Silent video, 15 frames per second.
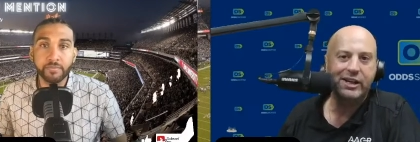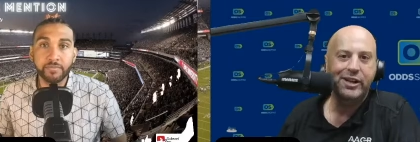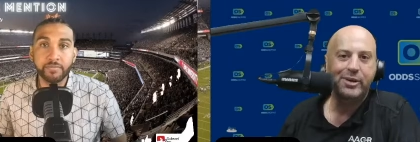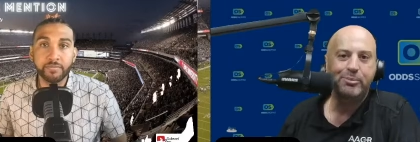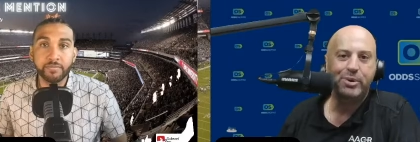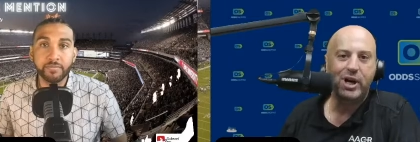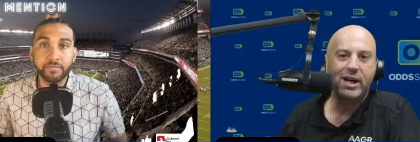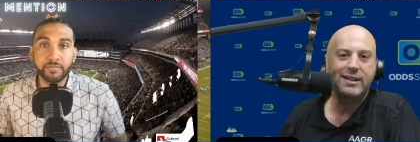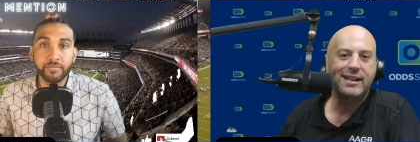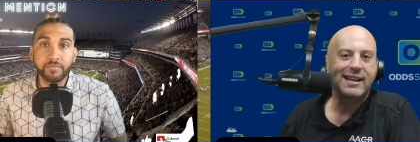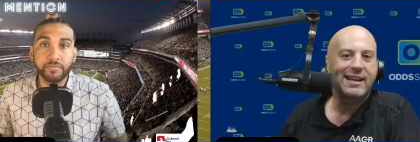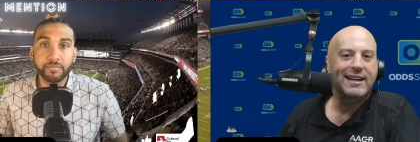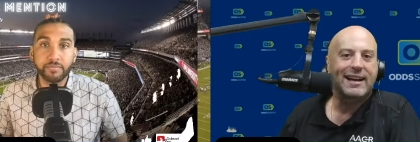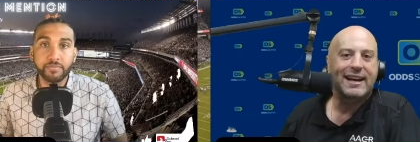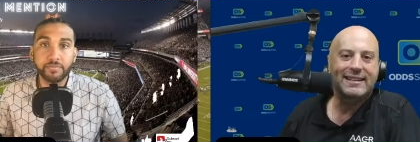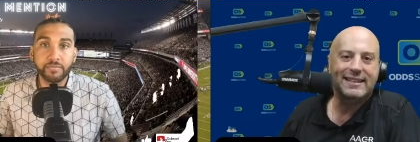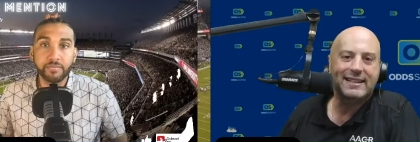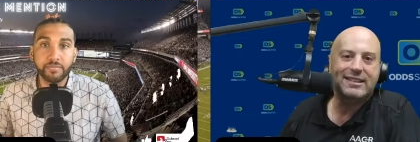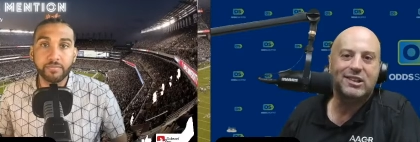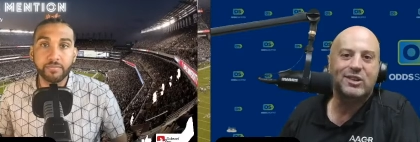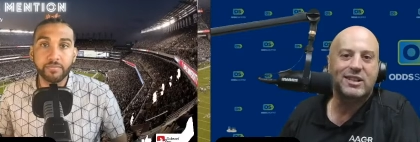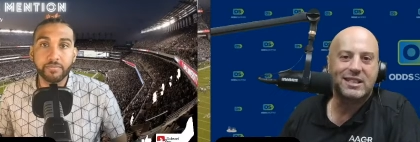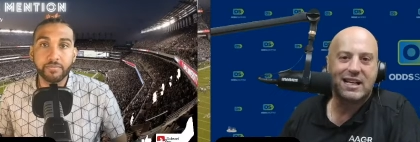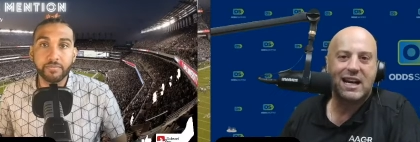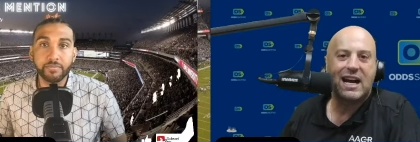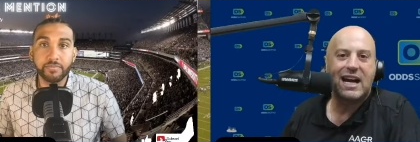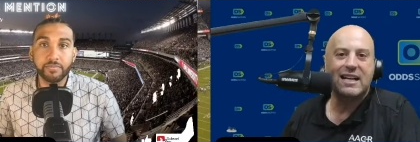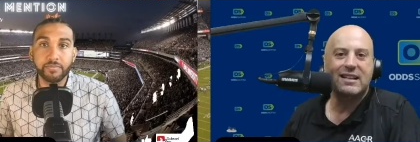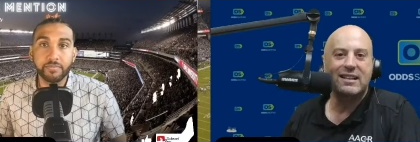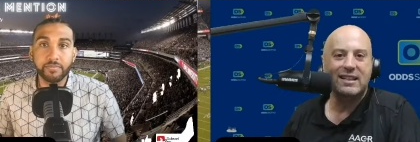Speaker 1: But I think there is kind
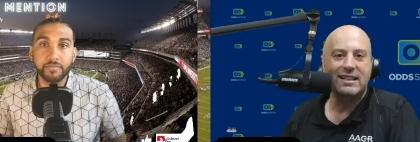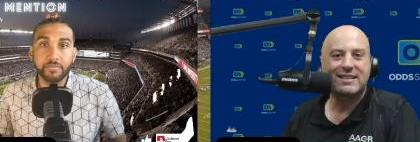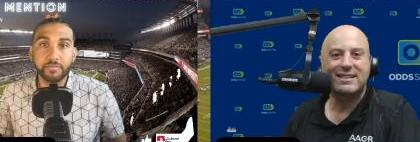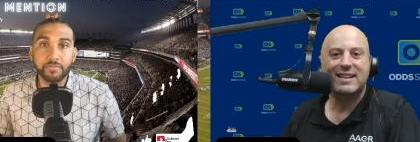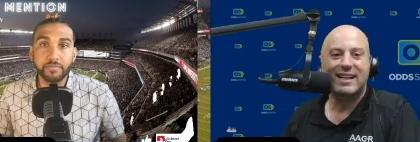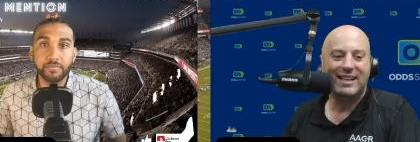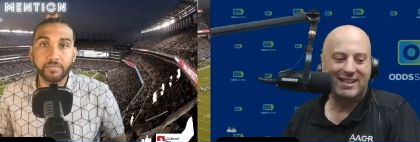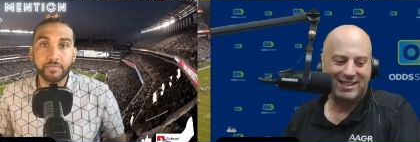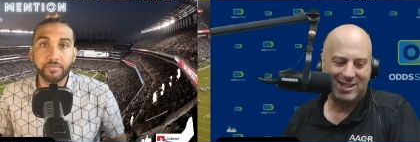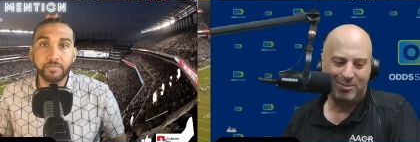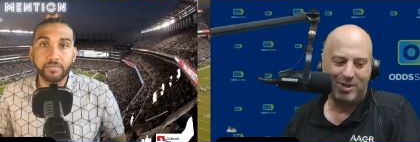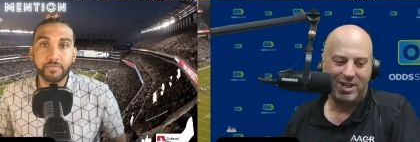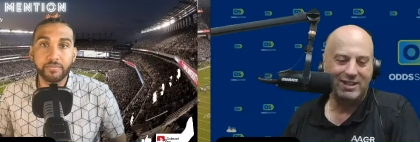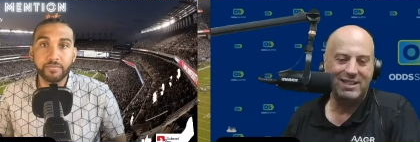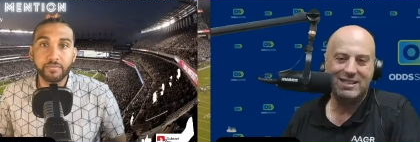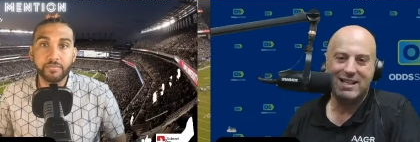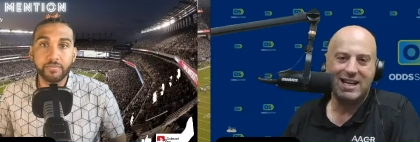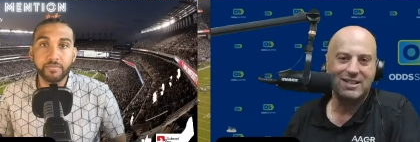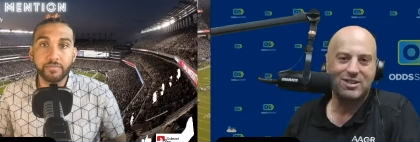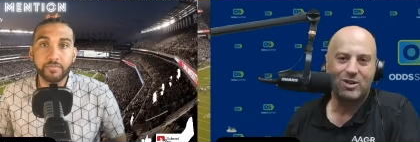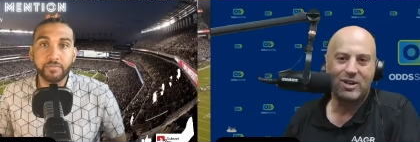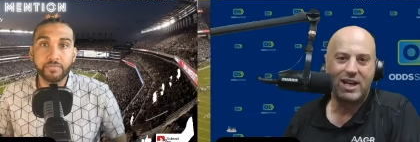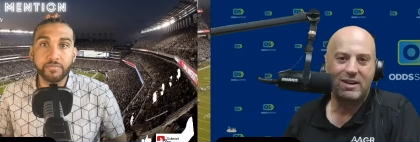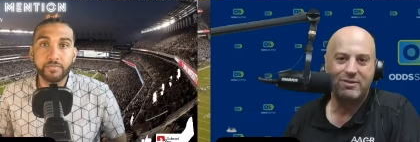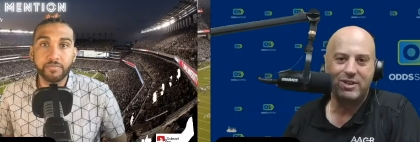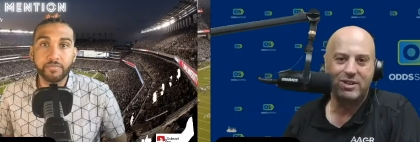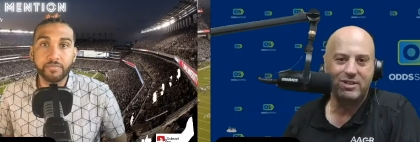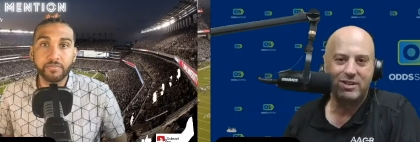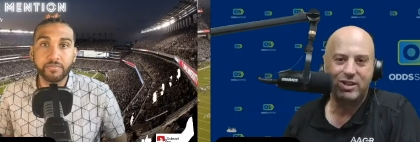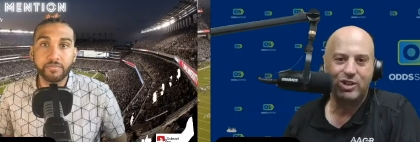of this like, come on, these guys don't have the,
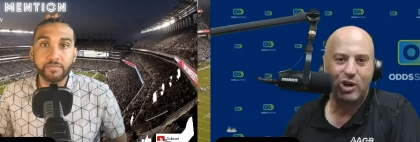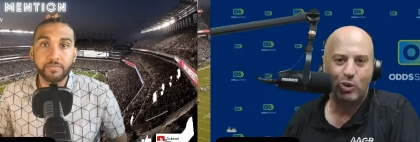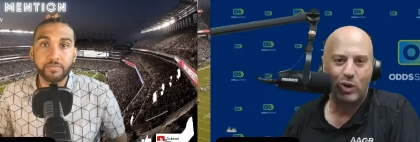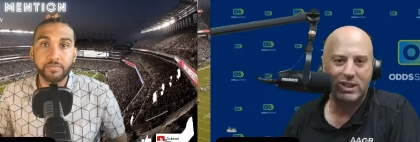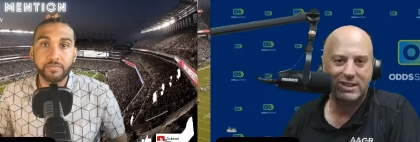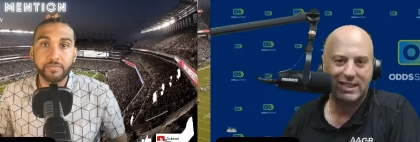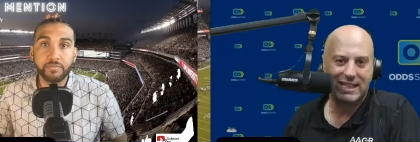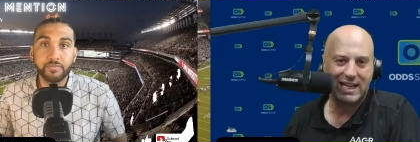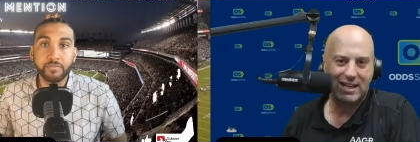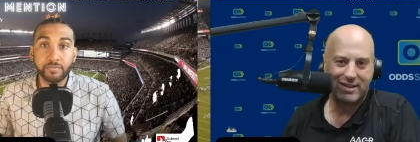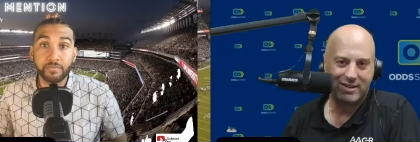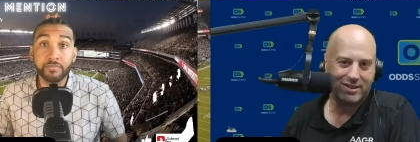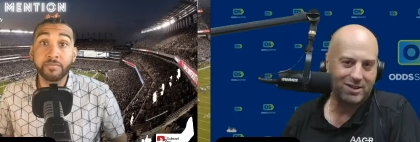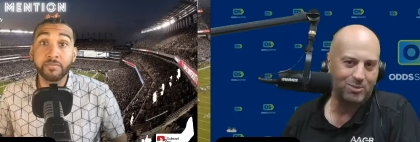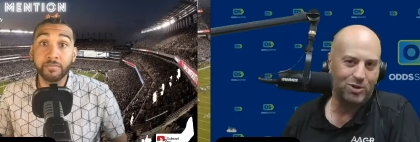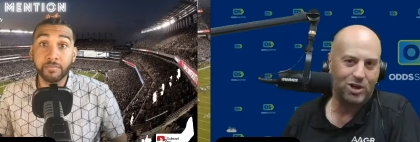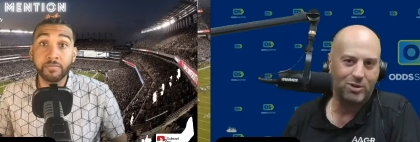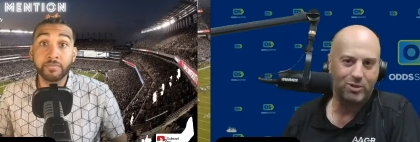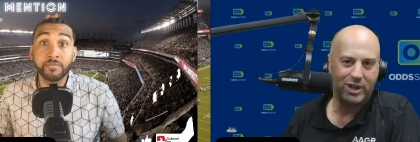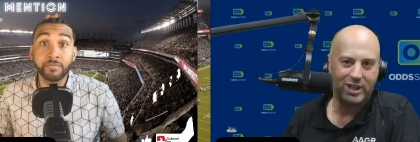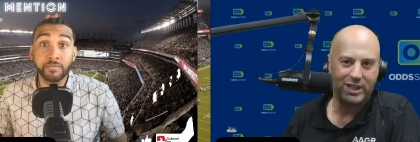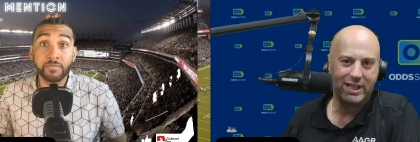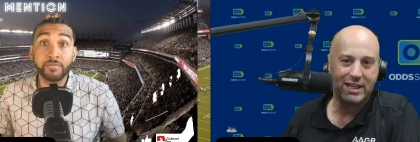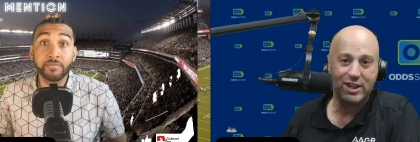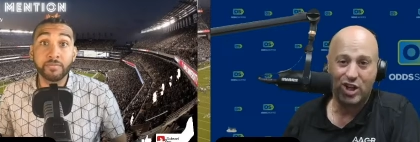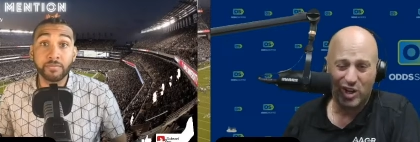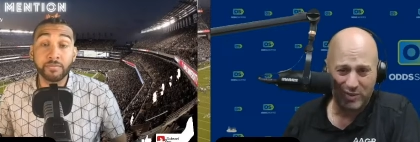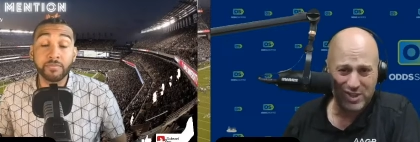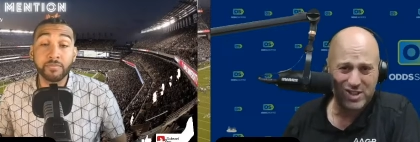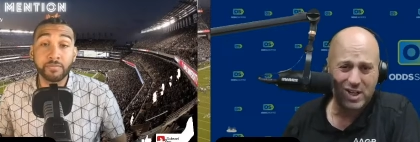you know what, together. Come on, really. And then all of
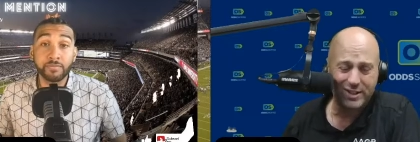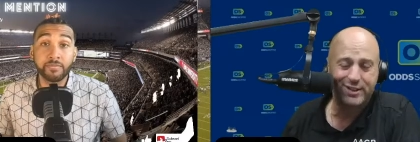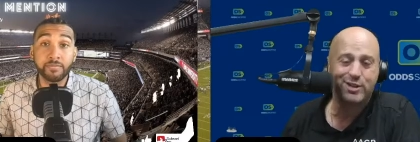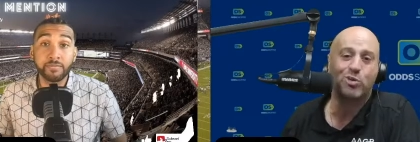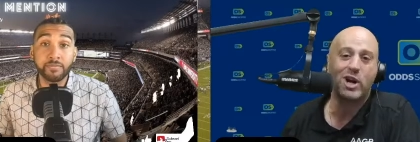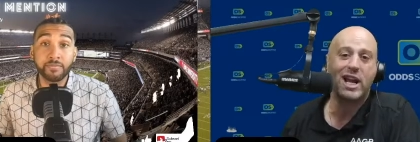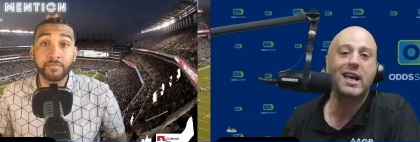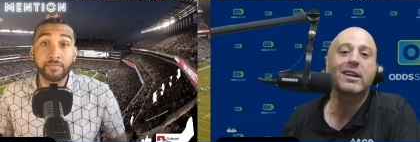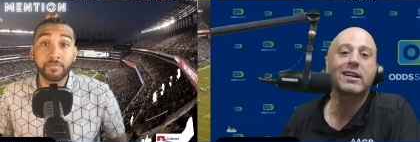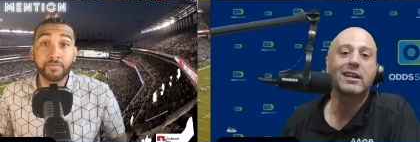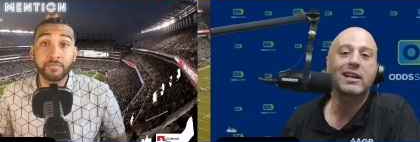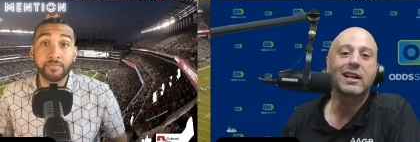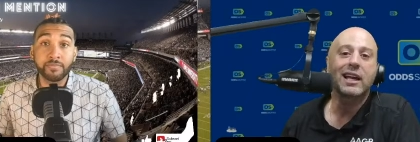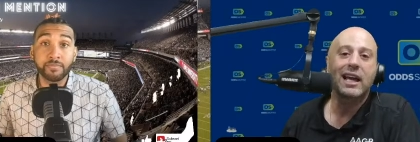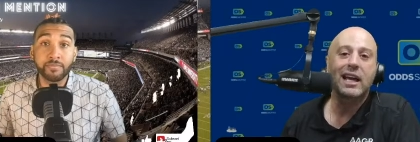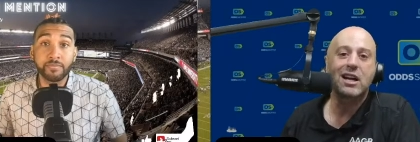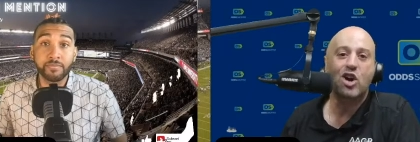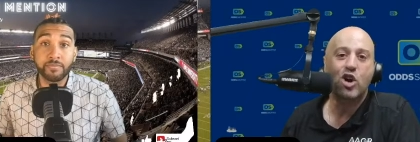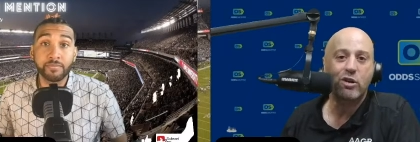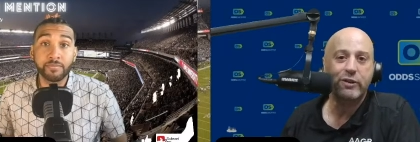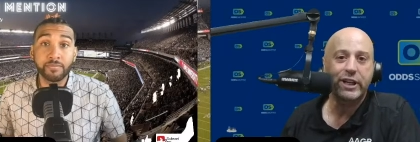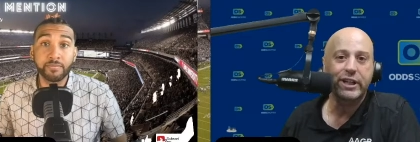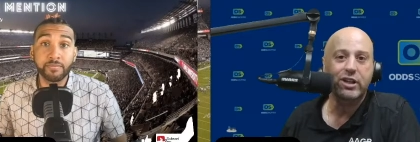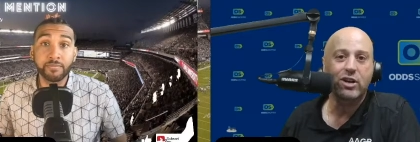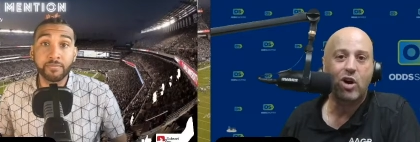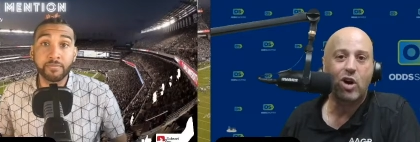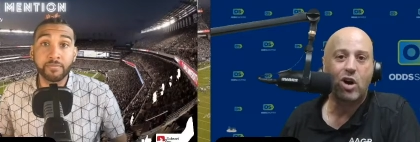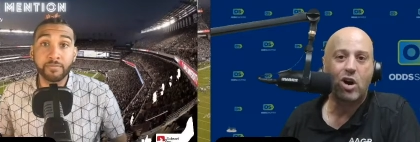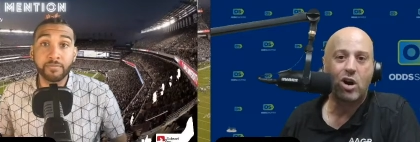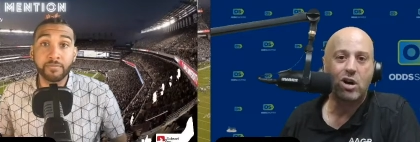a sudden, Durant and Irving
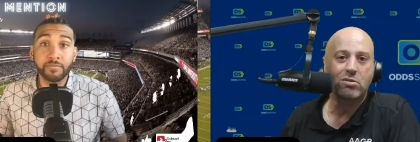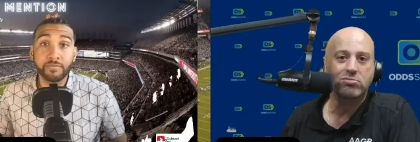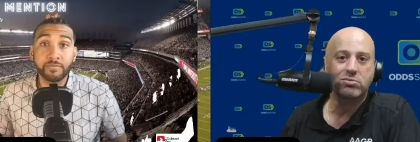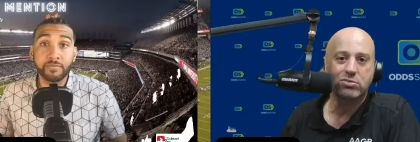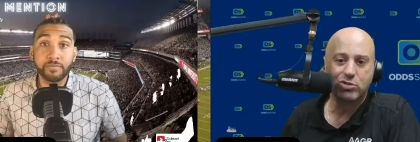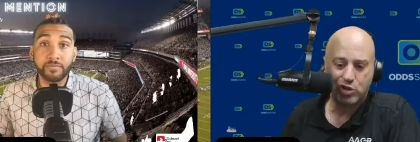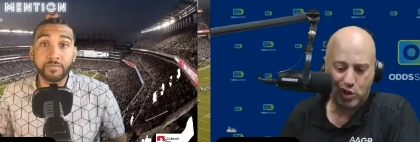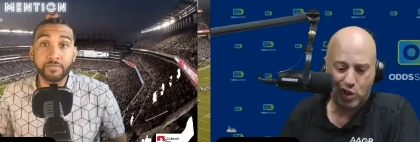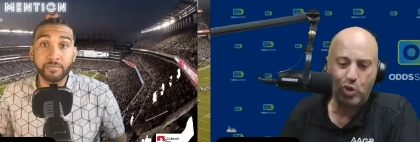are two